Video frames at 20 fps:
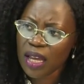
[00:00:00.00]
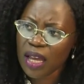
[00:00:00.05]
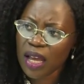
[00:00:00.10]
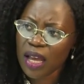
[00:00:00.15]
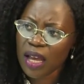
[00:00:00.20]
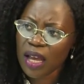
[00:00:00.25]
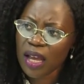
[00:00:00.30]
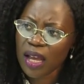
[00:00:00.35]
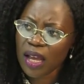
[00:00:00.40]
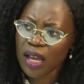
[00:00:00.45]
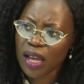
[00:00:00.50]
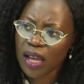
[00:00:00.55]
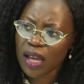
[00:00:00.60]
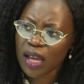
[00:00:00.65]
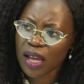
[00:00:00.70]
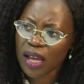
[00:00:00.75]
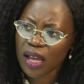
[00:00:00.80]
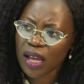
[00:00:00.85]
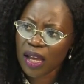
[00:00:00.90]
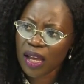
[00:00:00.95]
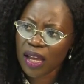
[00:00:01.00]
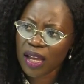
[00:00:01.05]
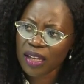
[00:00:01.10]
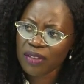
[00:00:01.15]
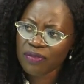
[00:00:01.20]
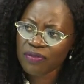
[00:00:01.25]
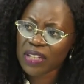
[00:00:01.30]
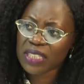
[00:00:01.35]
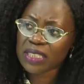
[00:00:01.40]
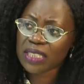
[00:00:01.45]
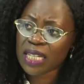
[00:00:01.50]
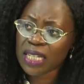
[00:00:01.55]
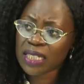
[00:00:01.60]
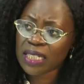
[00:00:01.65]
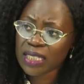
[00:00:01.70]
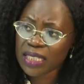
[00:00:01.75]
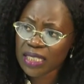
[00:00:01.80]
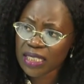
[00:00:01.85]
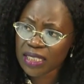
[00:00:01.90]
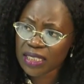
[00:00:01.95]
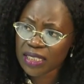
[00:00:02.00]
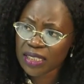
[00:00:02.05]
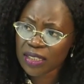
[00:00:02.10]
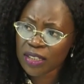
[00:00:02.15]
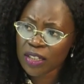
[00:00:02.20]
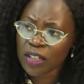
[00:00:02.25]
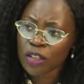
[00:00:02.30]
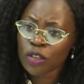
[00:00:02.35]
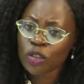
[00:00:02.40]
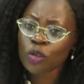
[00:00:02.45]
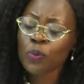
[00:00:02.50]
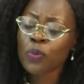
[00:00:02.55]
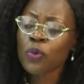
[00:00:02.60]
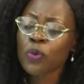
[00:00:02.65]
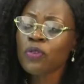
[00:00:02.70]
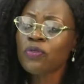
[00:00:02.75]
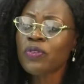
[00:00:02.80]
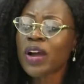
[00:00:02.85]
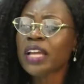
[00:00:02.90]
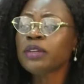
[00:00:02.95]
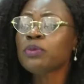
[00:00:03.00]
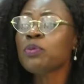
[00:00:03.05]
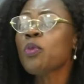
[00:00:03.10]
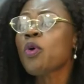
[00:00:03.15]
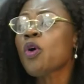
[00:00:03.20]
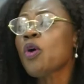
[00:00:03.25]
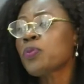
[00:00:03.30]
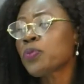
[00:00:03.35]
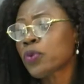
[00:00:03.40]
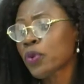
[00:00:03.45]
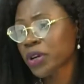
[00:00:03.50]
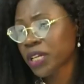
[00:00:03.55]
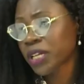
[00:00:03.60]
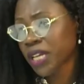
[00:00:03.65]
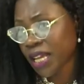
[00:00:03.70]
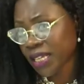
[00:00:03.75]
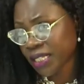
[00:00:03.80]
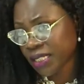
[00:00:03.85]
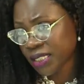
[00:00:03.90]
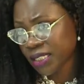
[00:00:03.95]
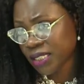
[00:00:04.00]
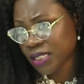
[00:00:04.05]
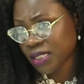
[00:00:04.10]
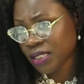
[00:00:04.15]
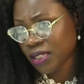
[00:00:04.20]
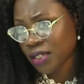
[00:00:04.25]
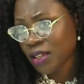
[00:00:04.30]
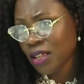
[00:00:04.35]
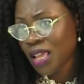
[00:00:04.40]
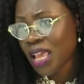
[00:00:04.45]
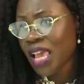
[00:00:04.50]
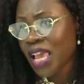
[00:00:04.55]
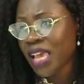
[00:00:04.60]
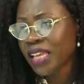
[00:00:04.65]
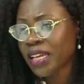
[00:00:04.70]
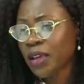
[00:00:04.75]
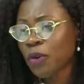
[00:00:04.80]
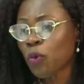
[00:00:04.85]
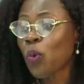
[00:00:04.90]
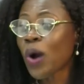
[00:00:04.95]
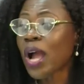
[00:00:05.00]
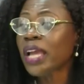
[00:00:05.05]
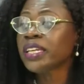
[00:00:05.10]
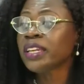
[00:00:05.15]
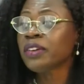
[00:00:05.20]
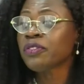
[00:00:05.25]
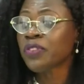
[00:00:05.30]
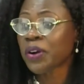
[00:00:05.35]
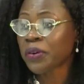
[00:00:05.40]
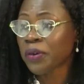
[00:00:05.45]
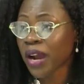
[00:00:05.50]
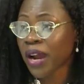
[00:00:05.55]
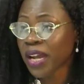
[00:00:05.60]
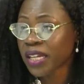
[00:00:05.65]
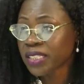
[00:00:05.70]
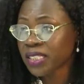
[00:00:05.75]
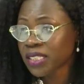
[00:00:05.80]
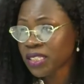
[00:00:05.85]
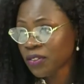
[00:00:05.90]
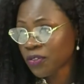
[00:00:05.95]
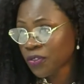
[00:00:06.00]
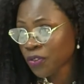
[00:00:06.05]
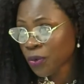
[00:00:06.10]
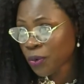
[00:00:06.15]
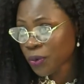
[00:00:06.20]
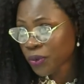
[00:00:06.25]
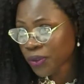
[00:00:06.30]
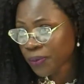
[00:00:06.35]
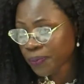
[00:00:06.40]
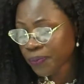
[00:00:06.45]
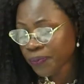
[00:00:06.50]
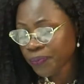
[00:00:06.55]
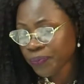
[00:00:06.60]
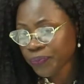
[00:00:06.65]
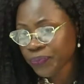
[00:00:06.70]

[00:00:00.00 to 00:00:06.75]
uh, investor needs to provide more products and a wider variety for them.